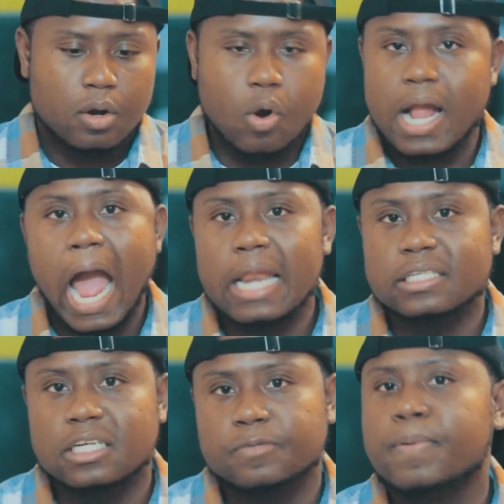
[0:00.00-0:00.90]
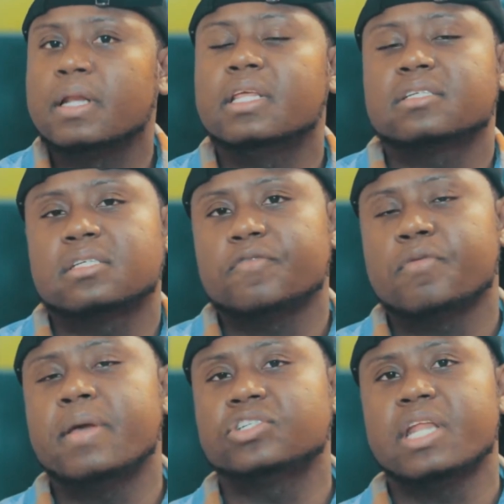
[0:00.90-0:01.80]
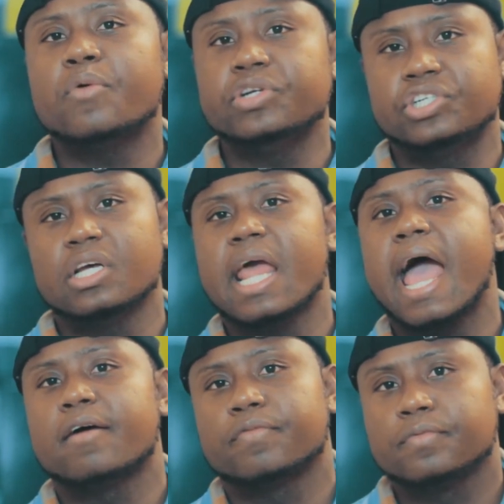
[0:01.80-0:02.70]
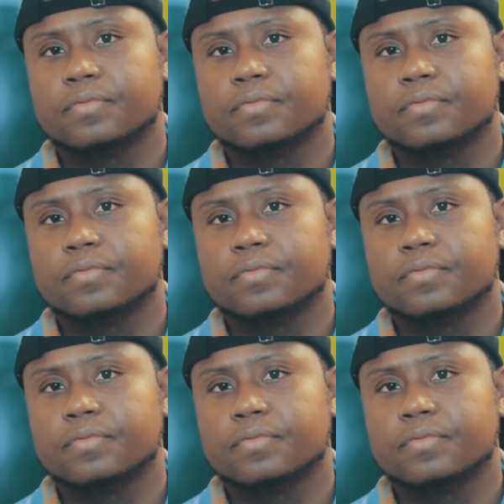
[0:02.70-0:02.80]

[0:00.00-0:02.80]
or colleges, but this is information that we should have,